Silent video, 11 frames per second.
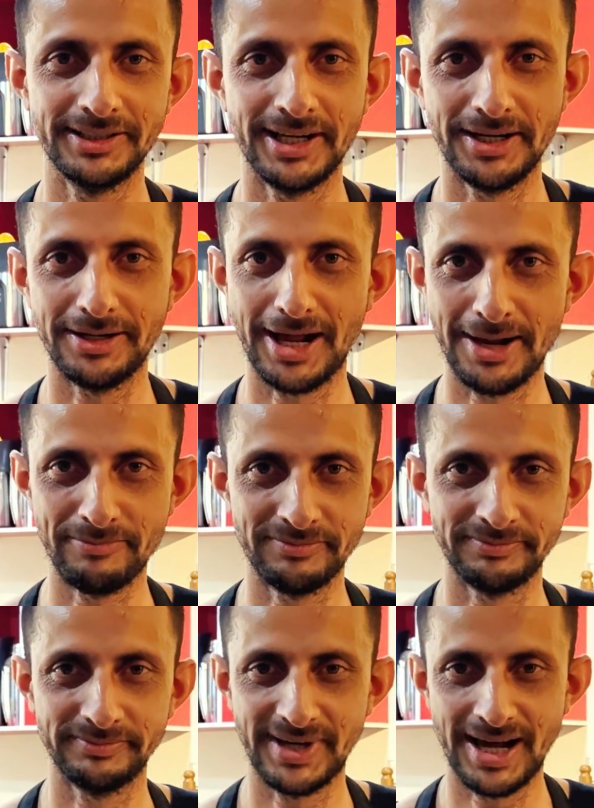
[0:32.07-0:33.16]
and
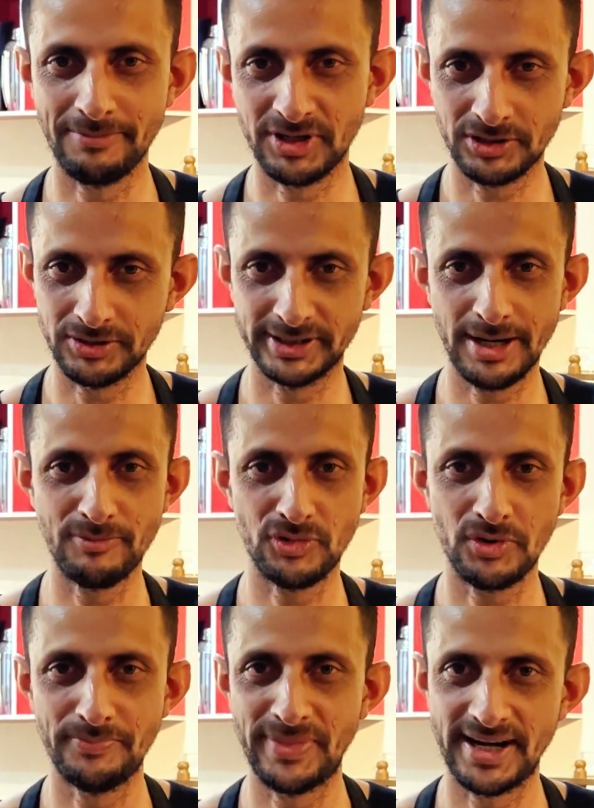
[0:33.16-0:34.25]
I'm also same
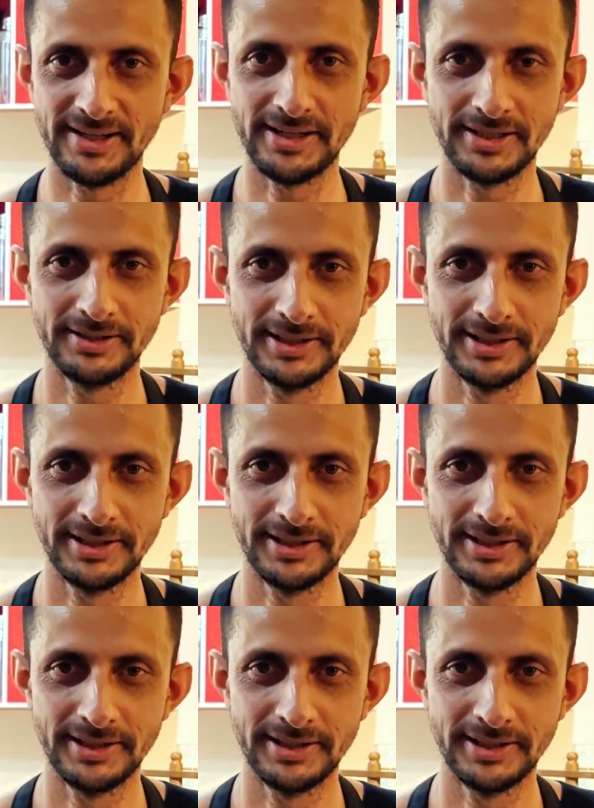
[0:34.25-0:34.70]
role partner,